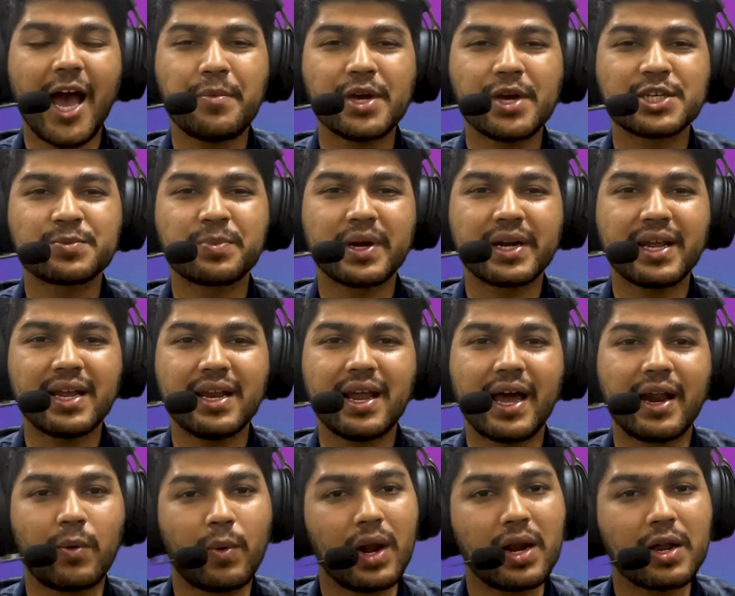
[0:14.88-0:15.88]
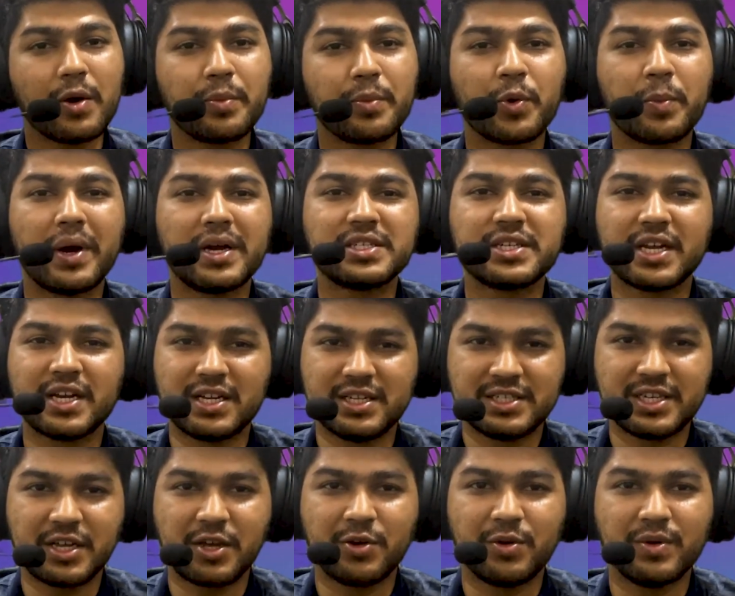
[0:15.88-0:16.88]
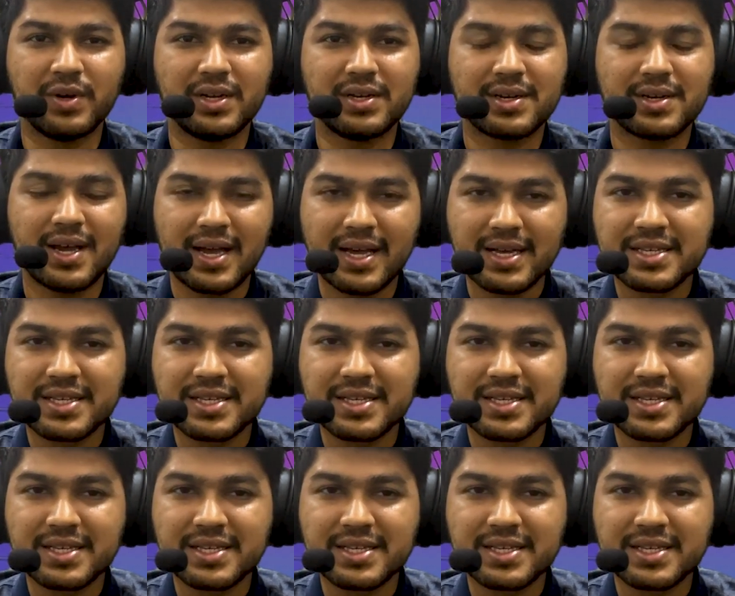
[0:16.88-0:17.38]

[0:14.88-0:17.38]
I am Yash Patel and welcome to my channel Django World.